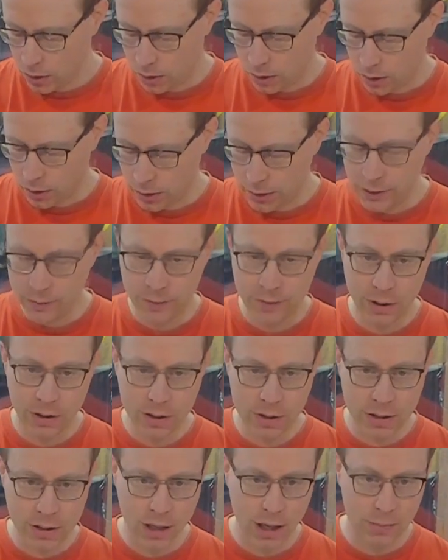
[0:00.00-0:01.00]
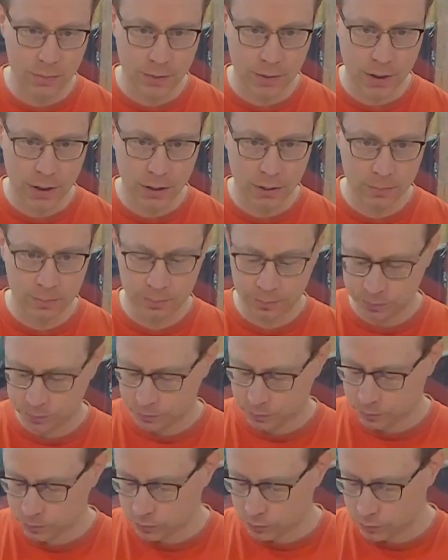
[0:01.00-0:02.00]
If there is something,
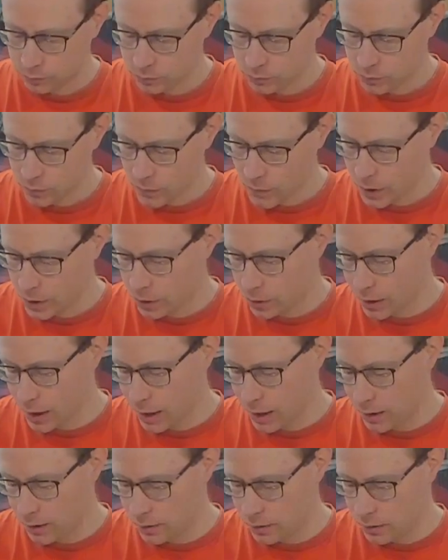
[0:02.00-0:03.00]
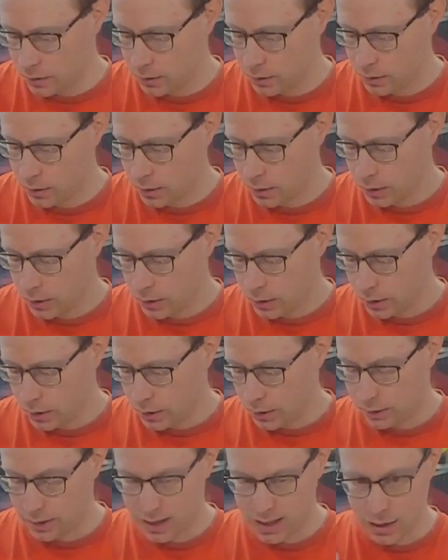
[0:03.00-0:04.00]
you can,
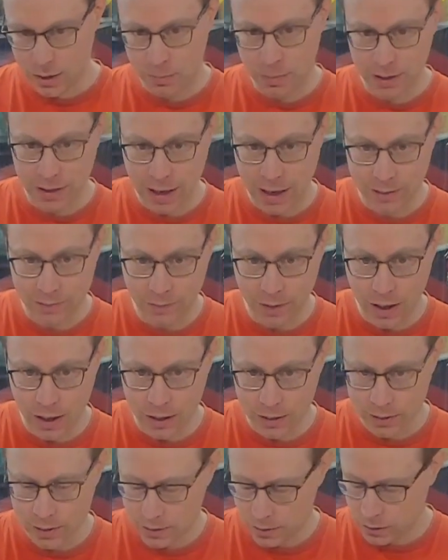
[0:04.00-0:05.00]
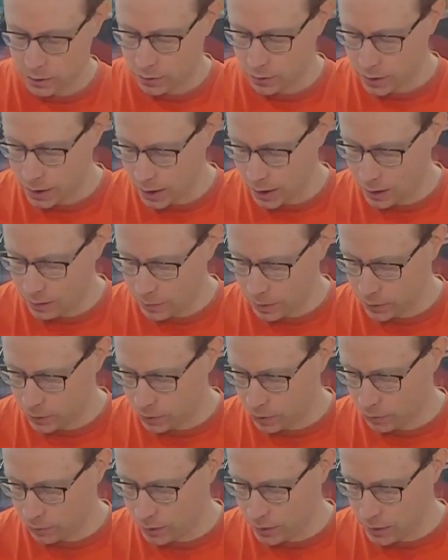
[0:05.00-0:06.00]
this is a bit advanced, you can, but you
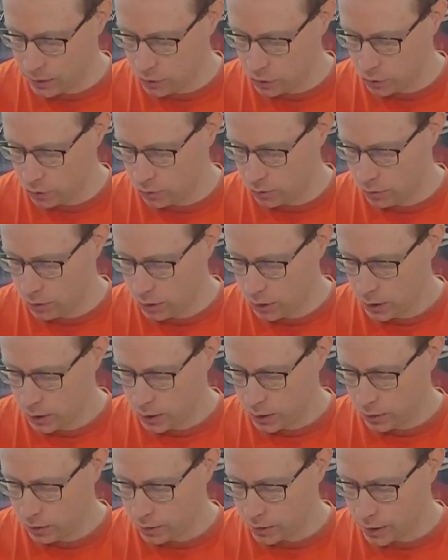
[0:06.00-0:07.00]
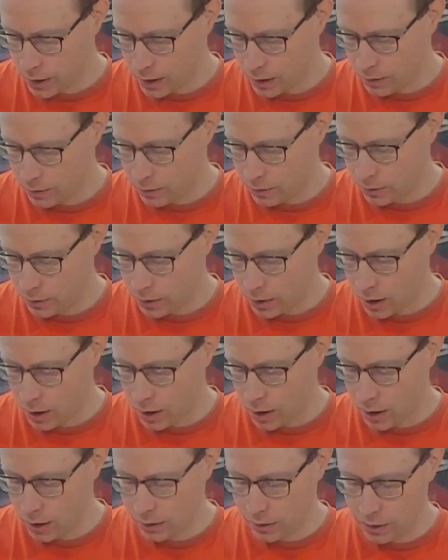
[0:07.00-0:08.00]
don't need to, you can
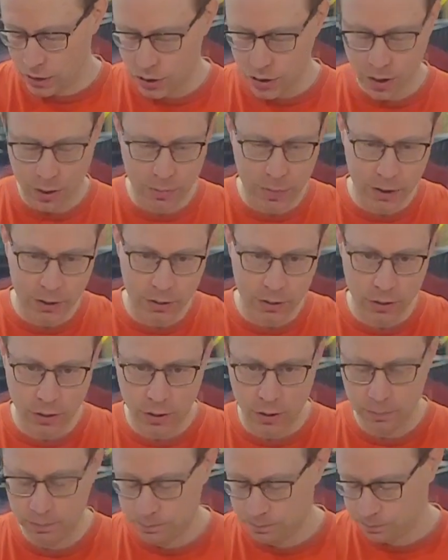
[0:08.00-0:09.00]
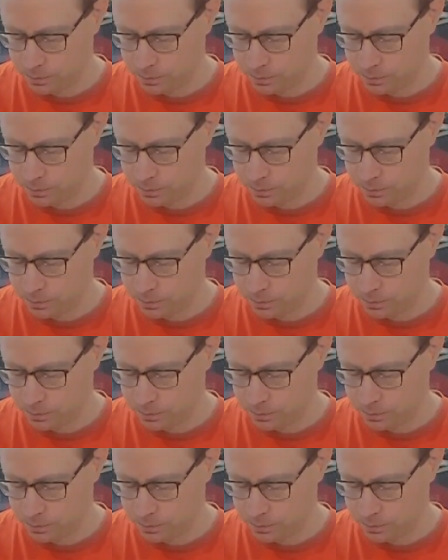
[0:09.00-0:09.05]
unleash a bit the